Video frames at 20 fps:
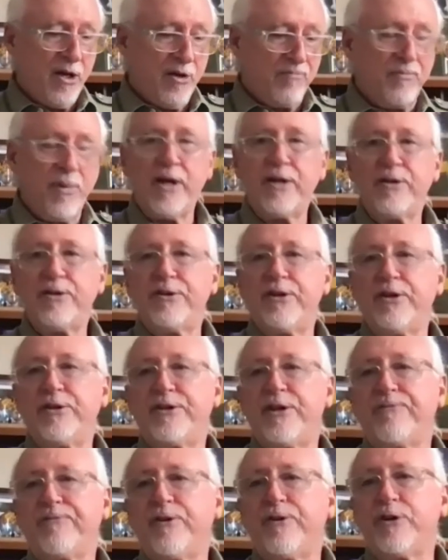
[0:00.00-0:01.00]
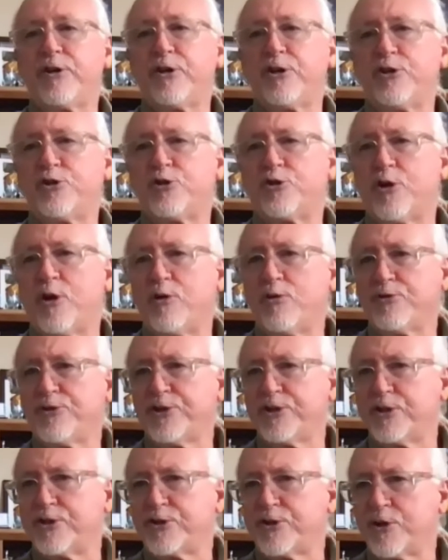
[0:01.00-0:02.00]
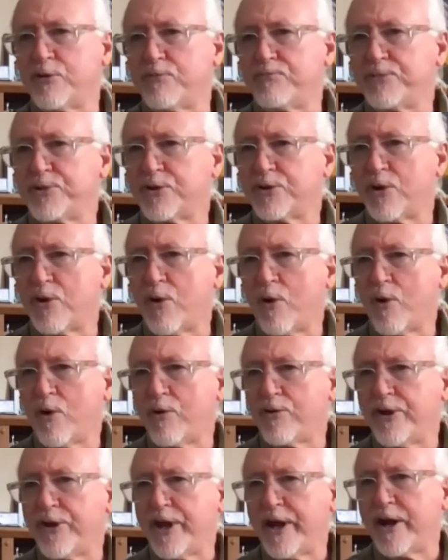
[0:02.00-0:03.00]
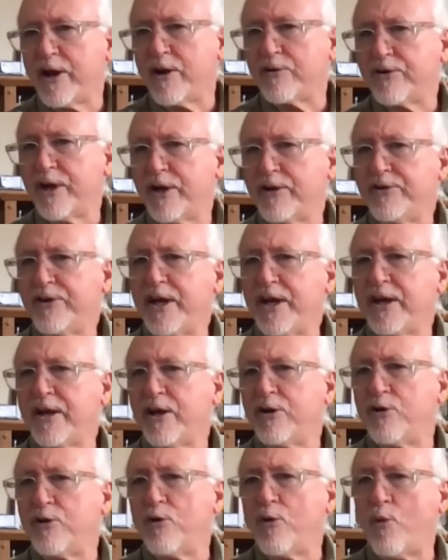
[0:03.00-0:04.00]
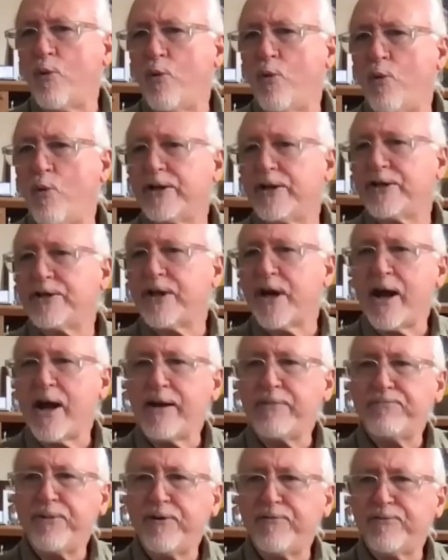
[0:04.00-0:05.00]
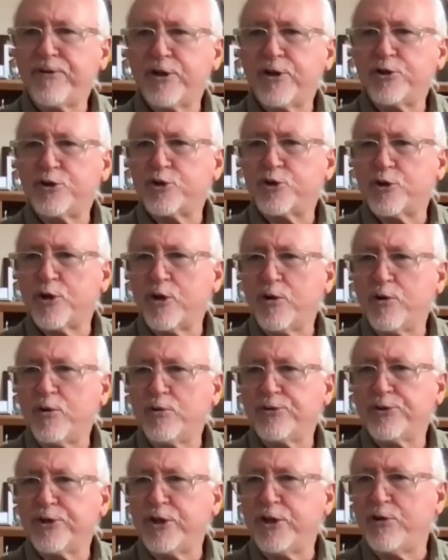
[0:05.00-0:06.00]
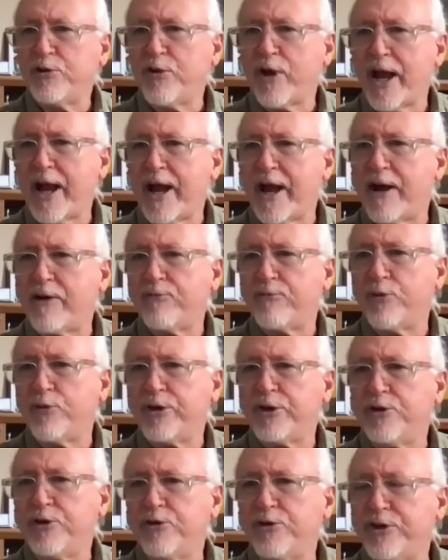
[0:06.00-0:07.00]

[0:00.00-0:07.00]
but the different control systems are there. Now, Nick what type of control do you have when you